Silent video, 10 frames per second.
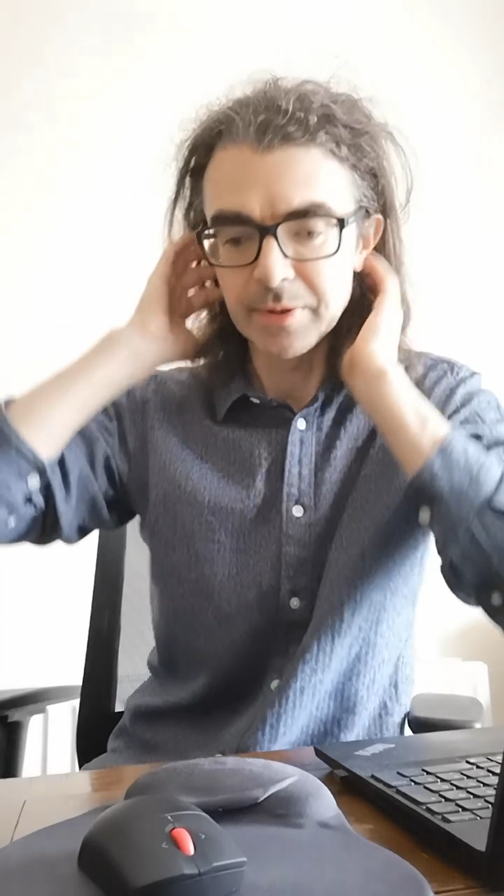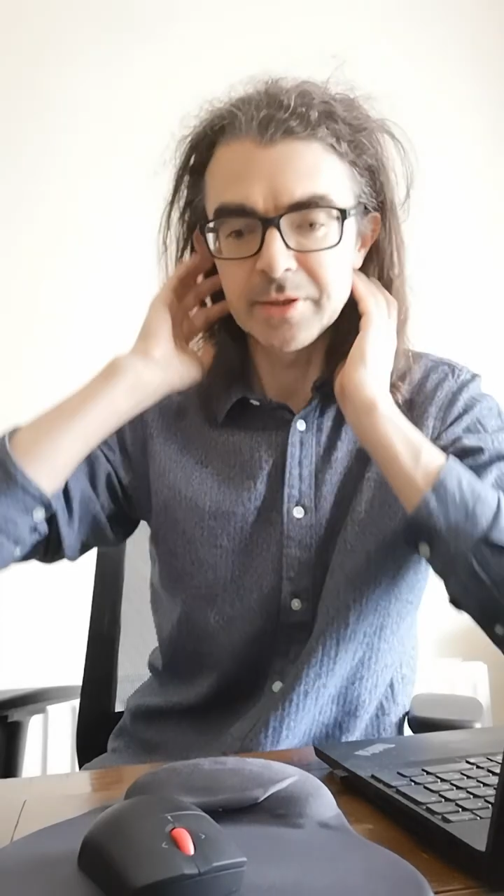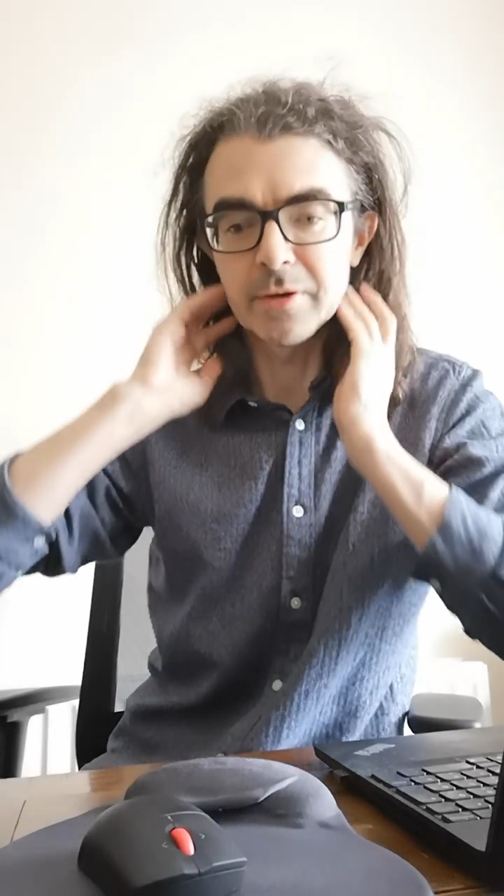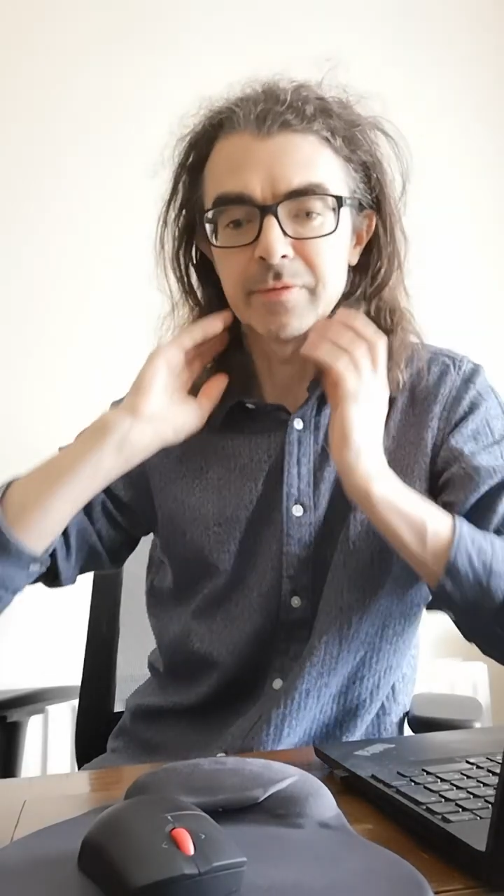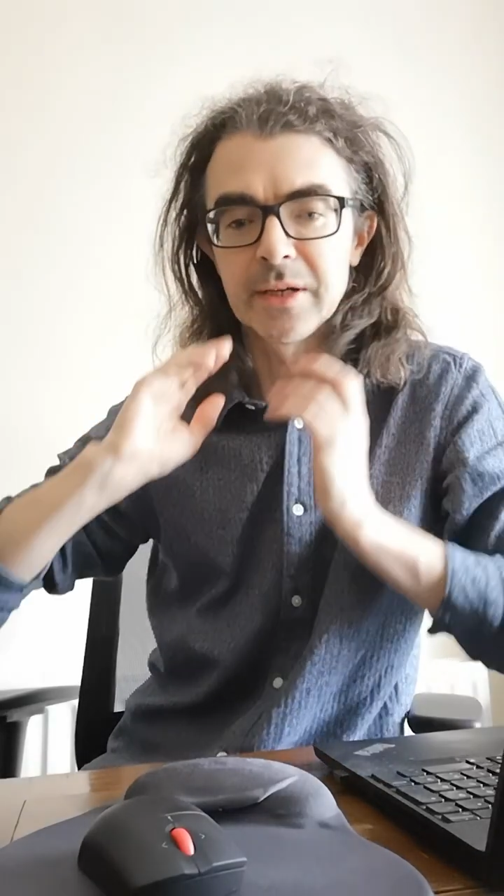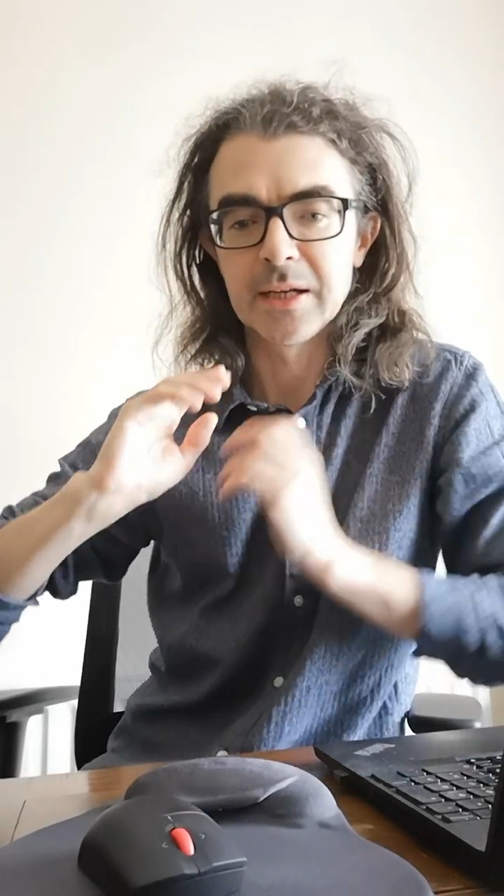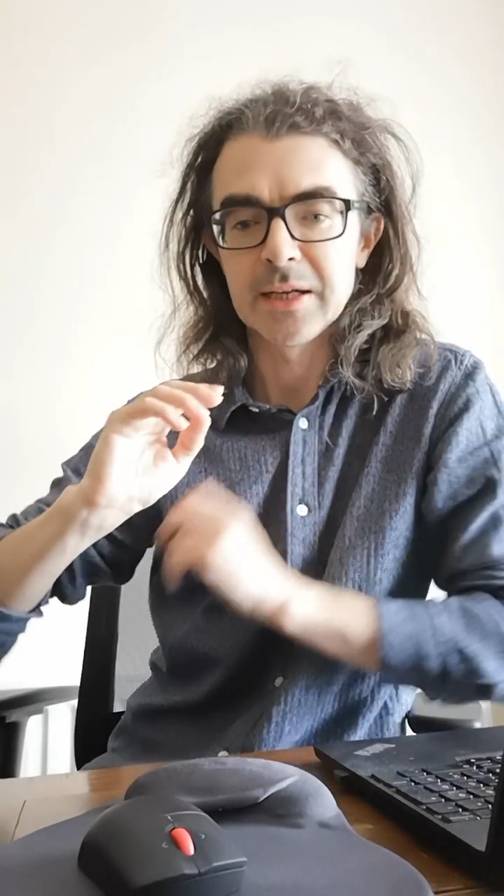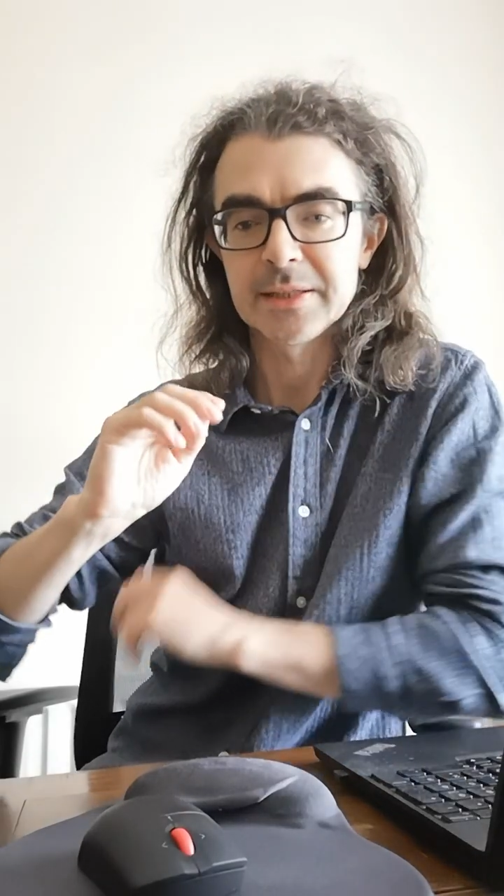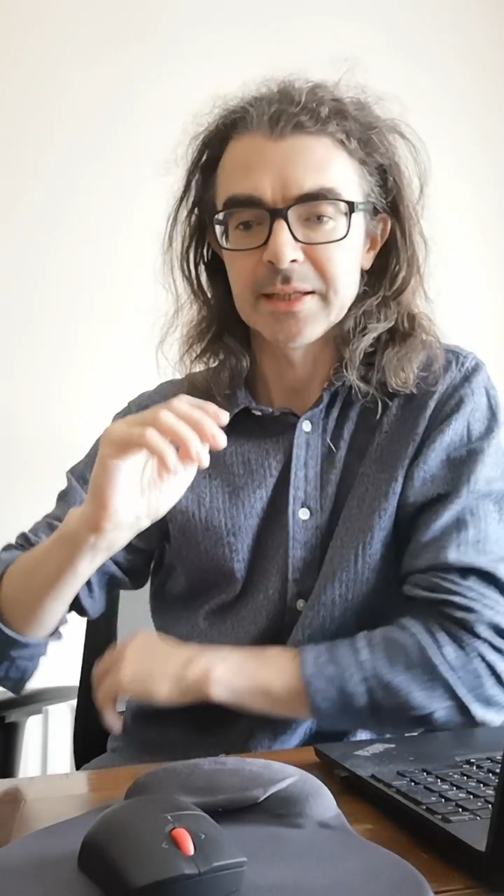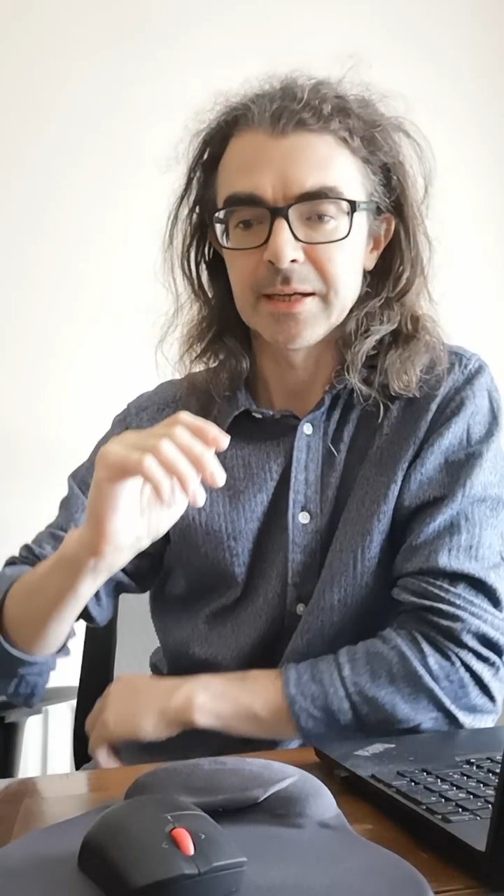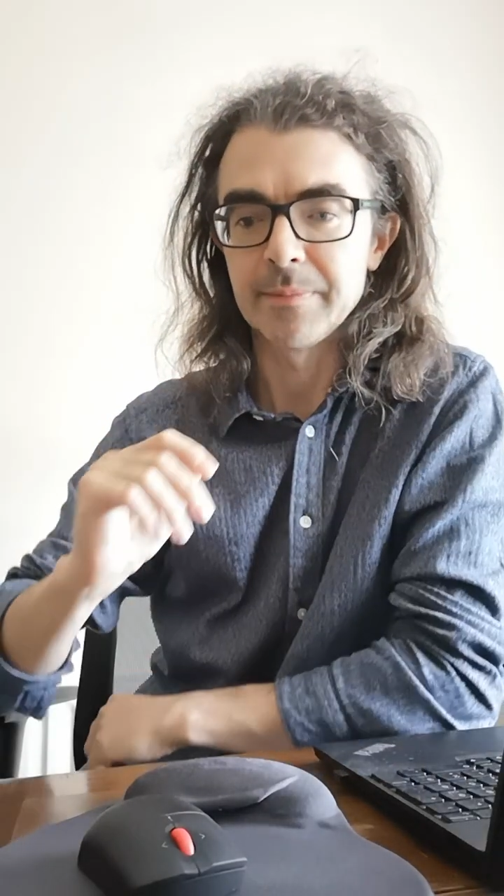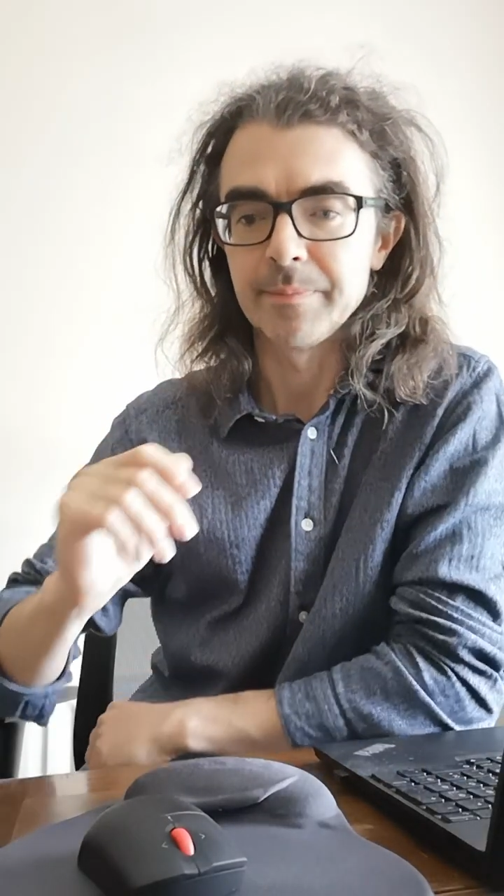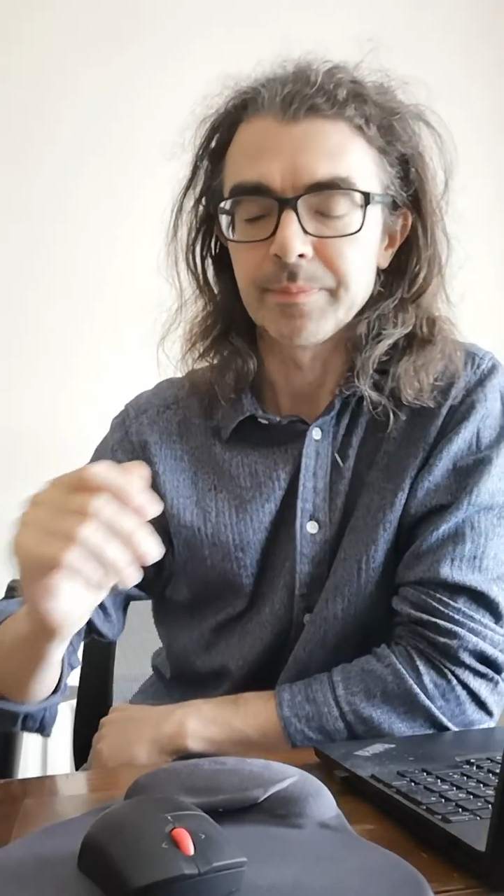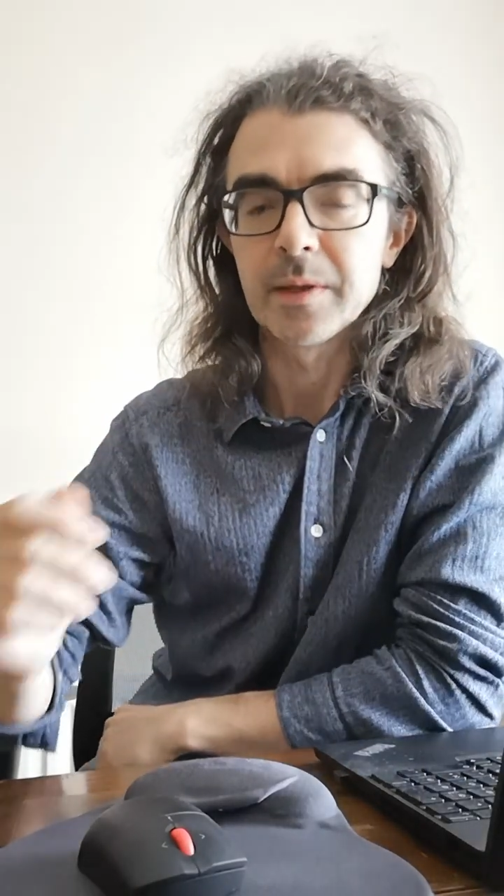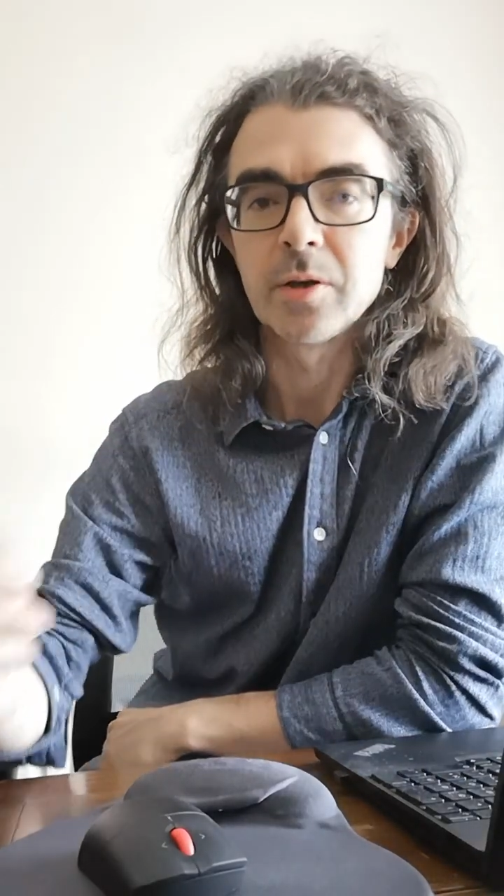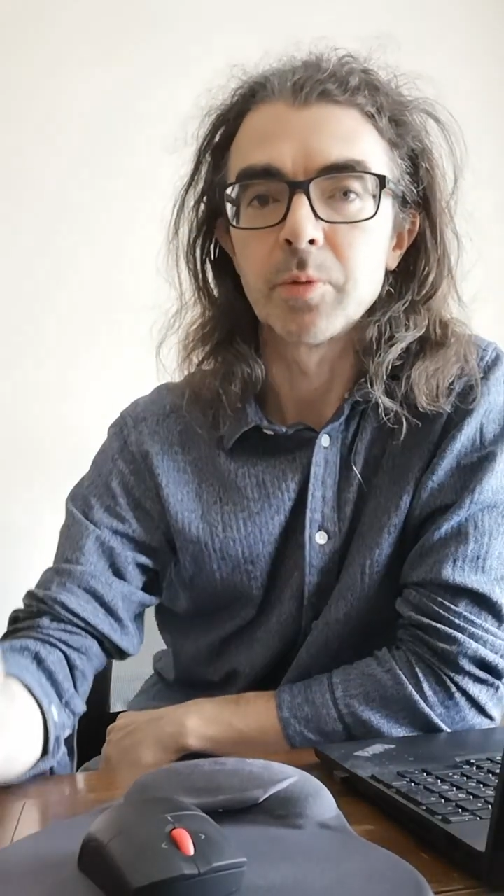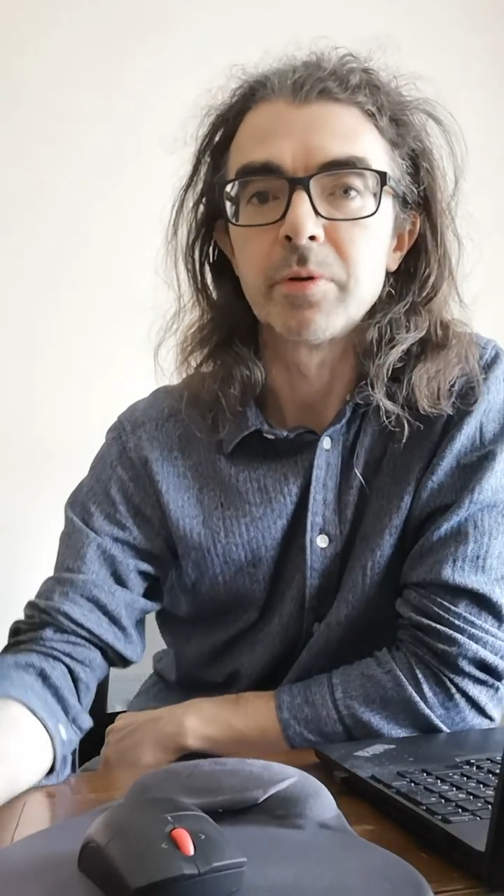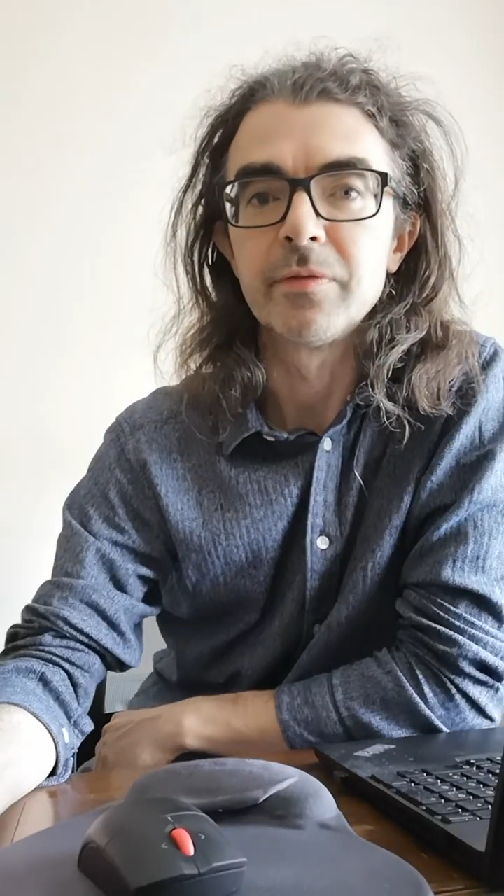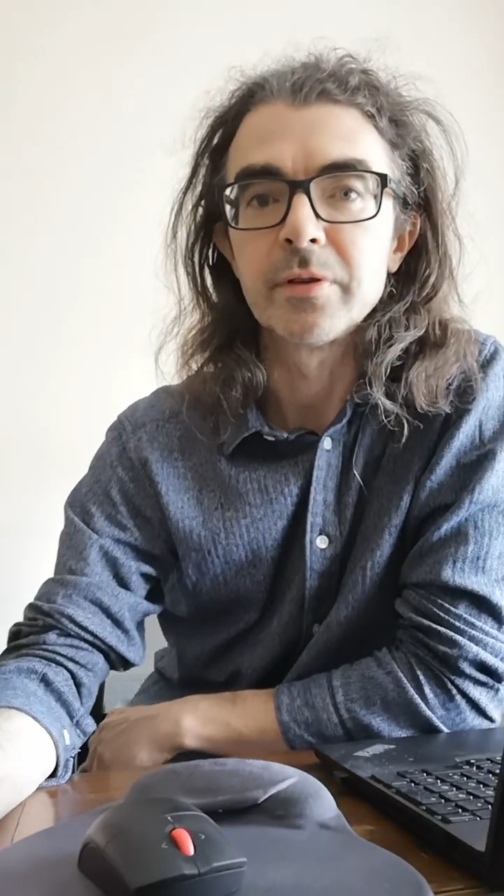a bit over the last number